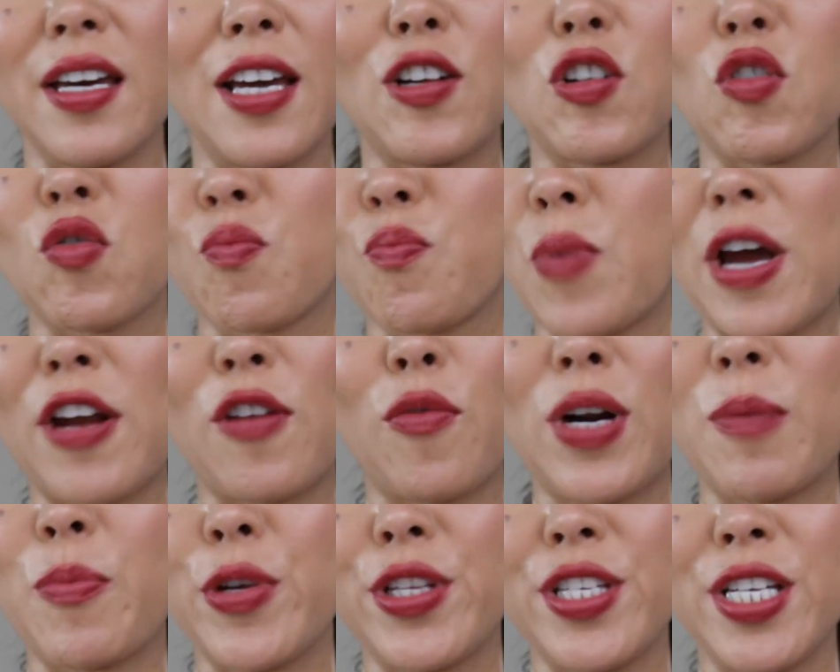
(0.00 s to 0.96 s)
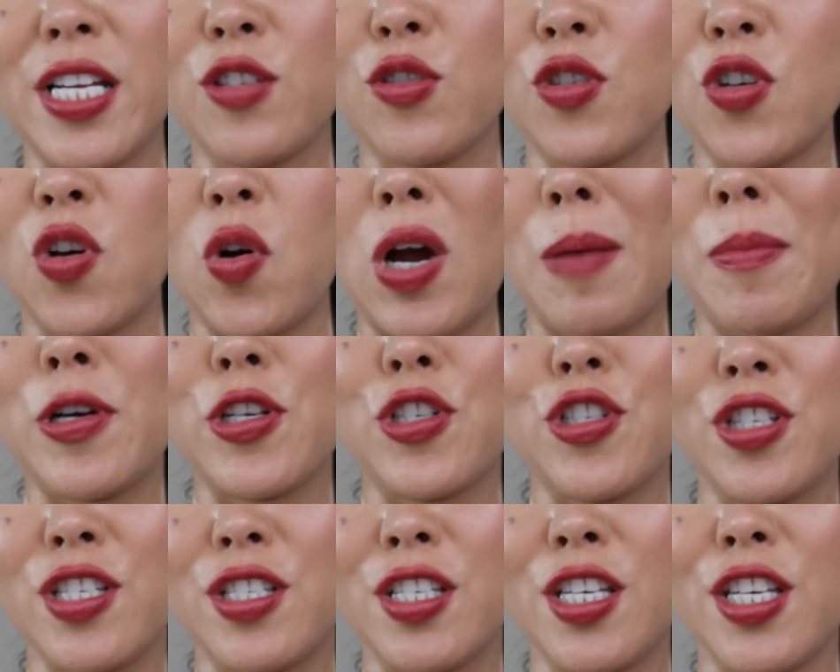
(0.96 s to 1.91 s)
I don't want to pretend to know how much
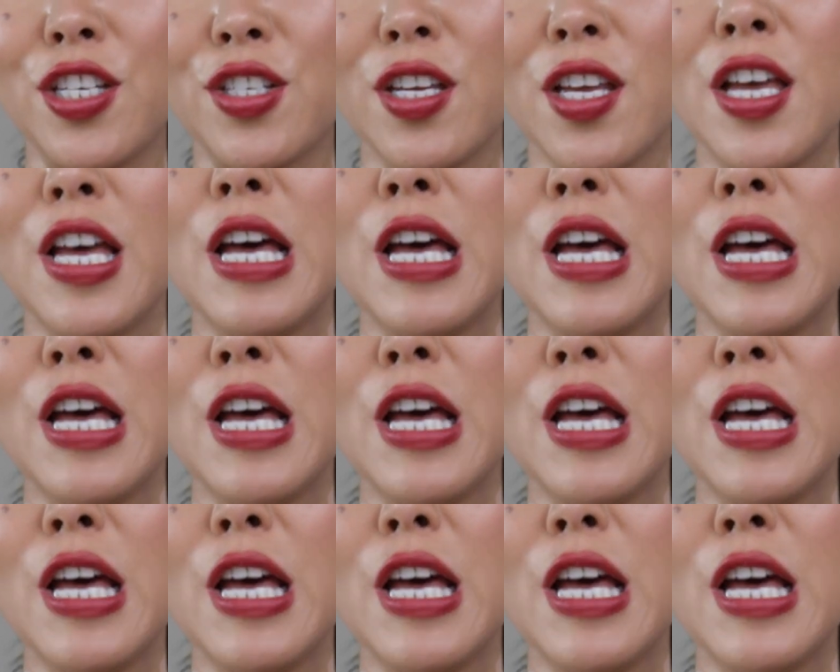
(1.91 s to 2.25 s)
this is,